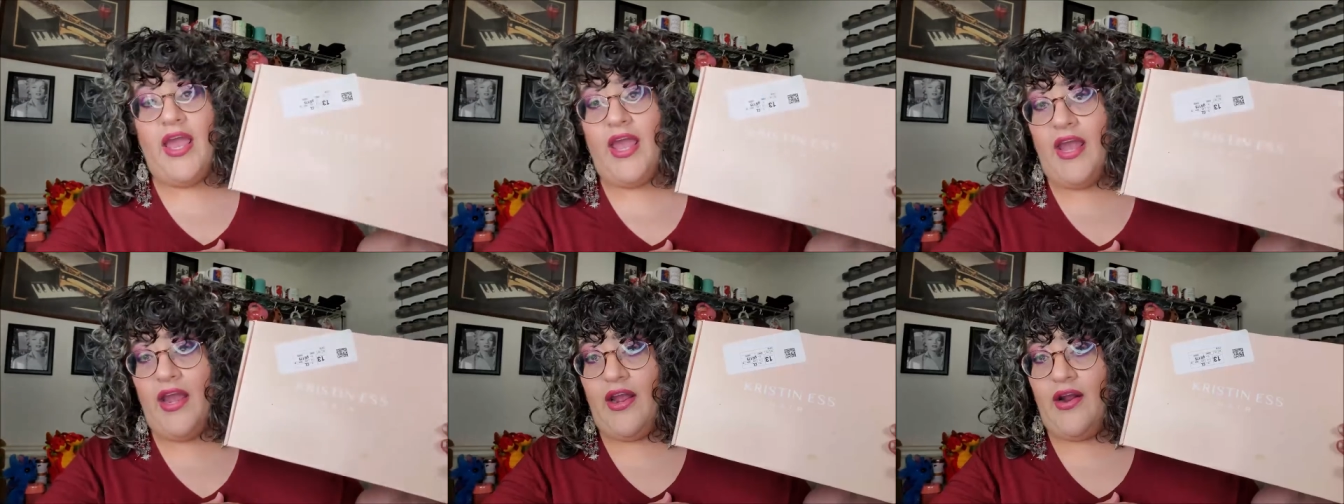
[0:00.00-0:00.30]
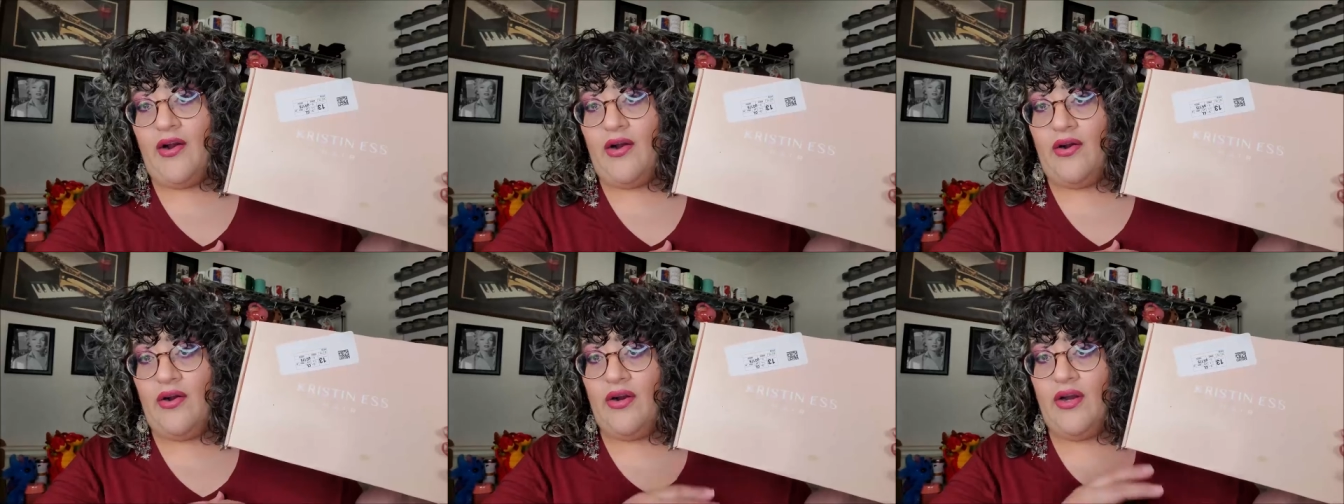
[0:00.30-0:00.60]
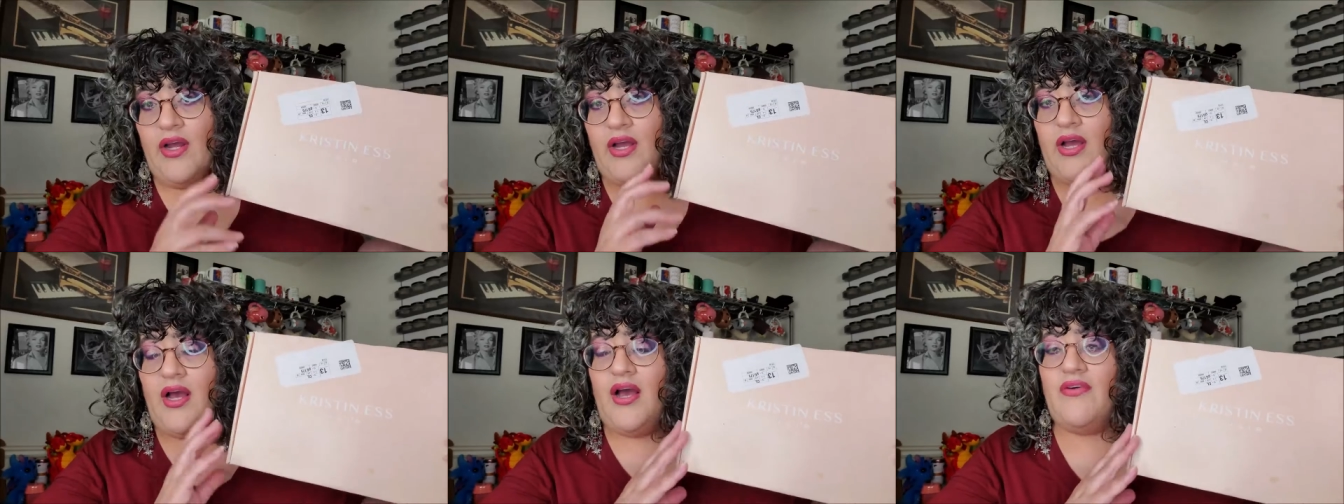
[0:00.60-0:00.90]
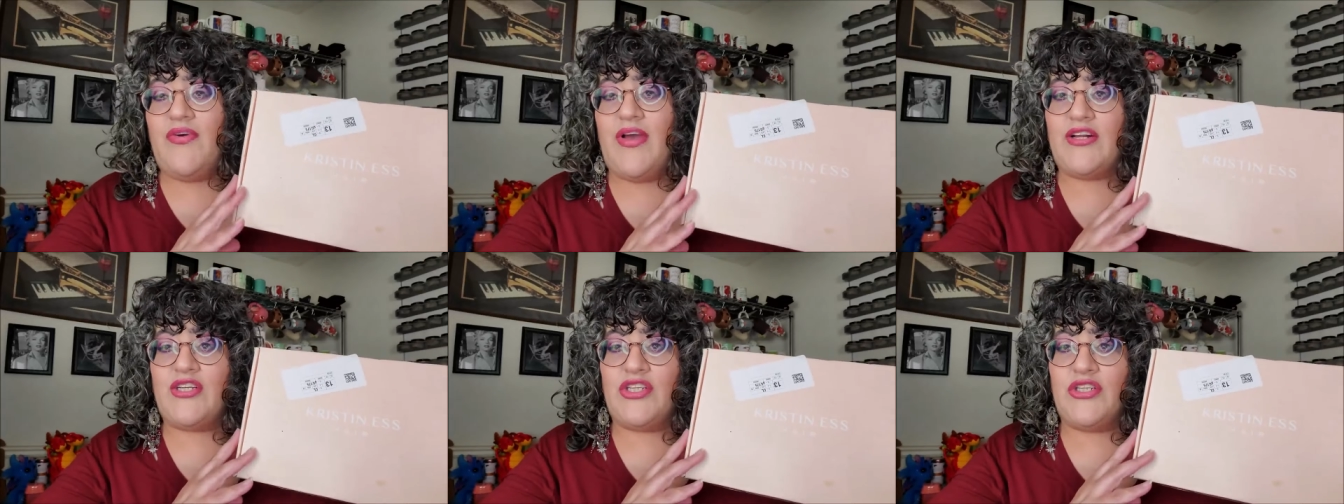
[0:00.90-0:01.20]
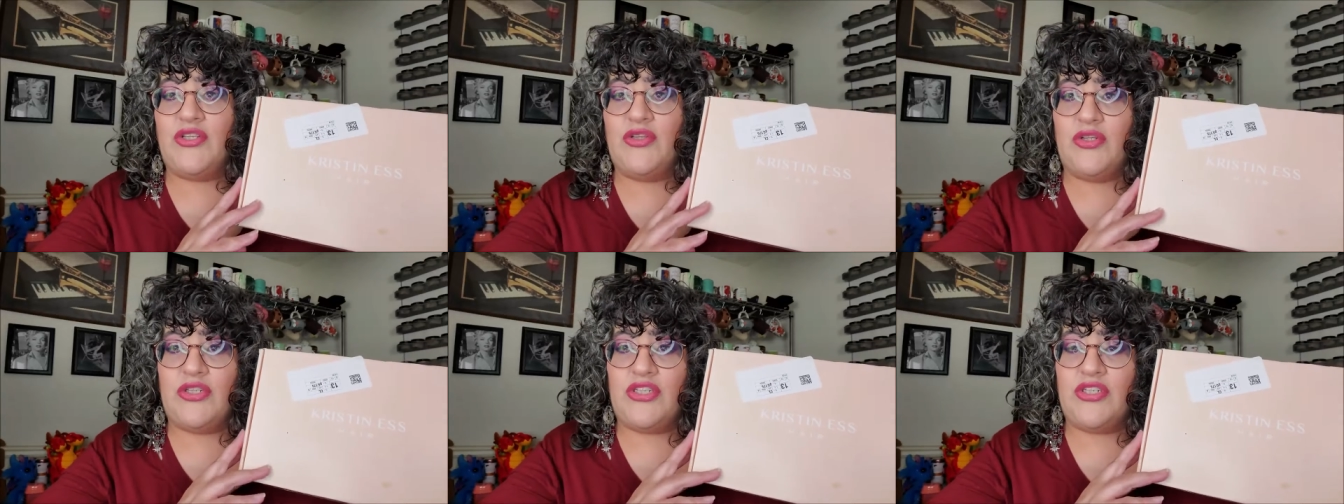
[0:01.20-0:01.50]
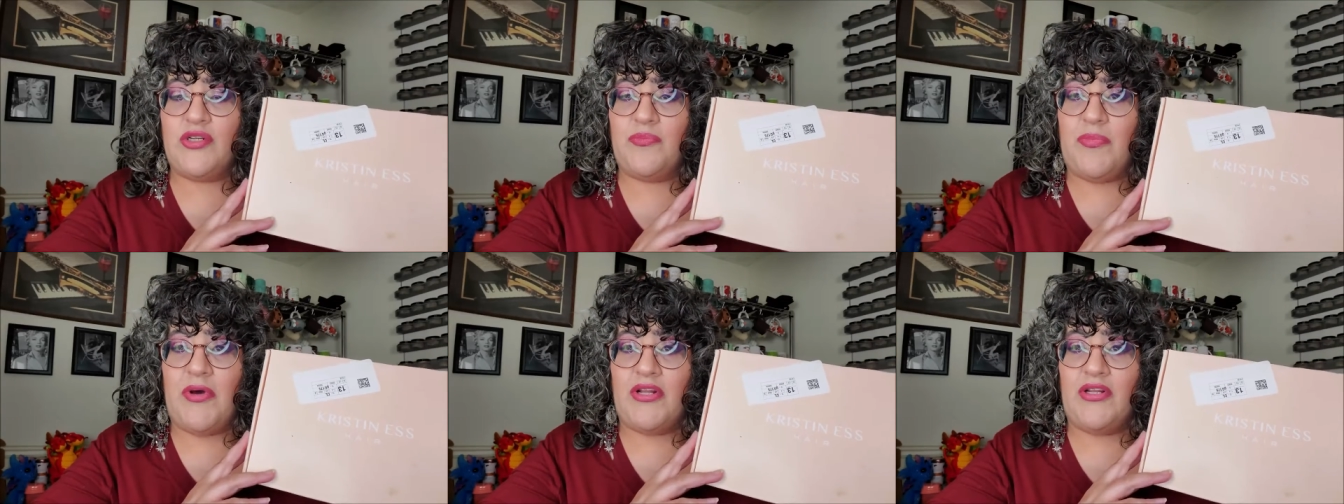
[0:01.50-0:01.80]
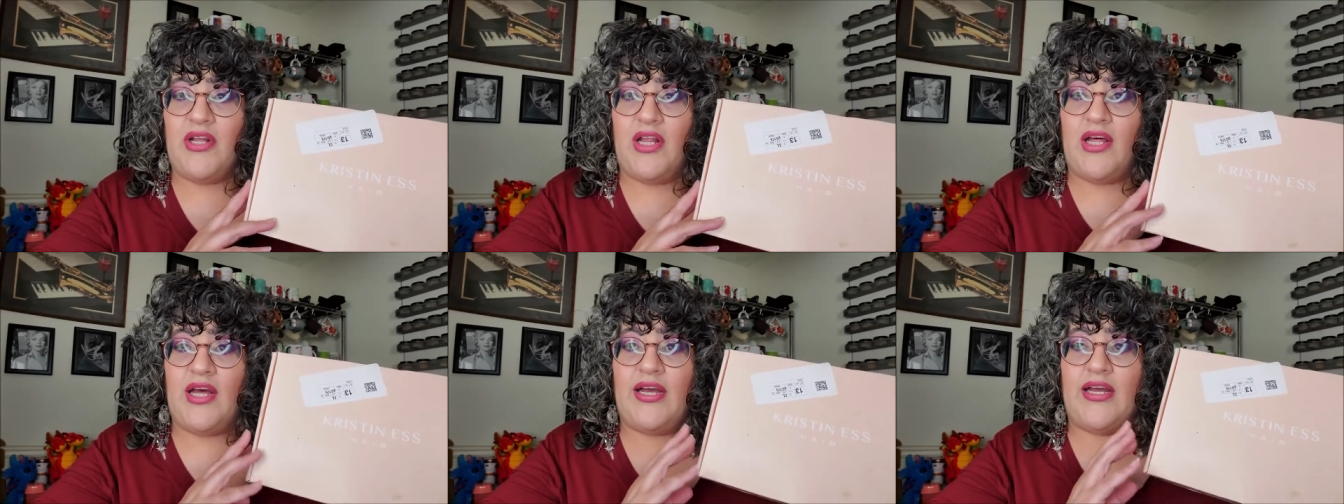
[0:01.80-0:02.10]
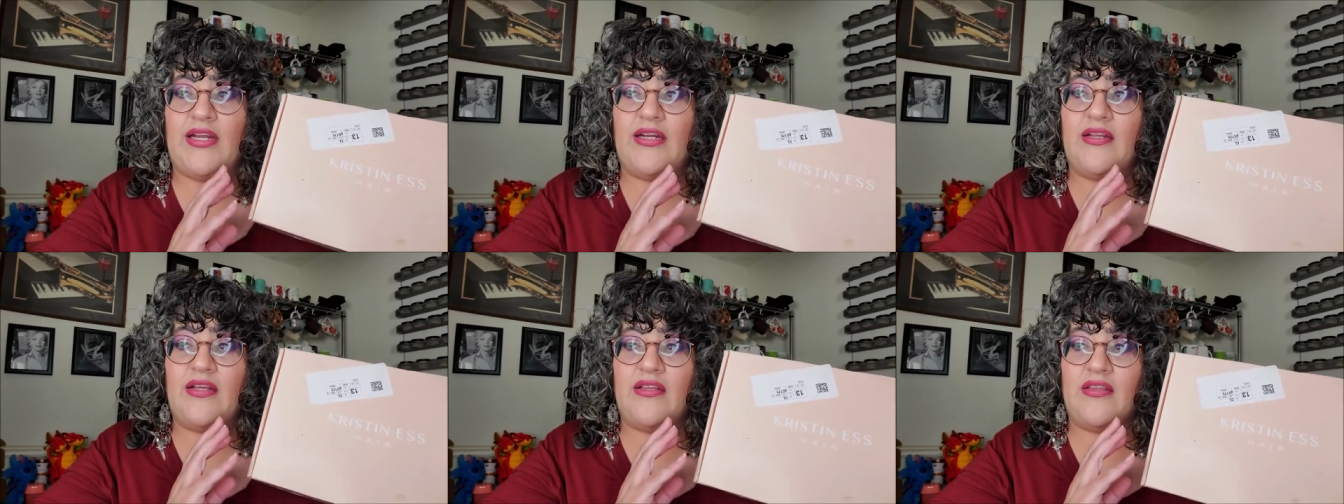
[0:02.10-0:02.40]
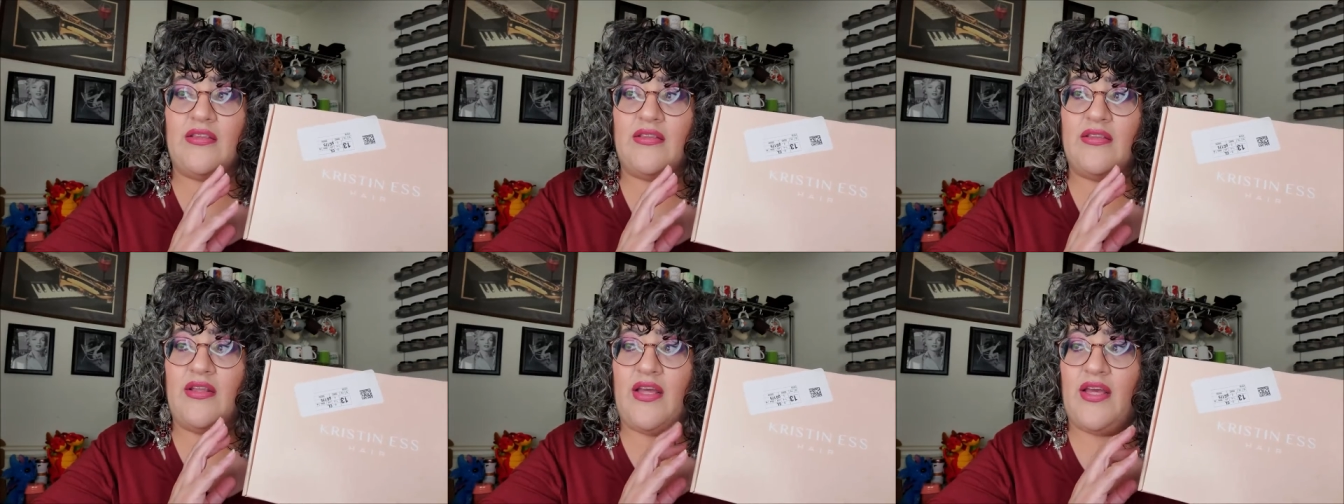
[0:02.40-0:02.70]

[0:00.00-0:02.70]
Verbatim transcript: hair. I've actually looked it up online and,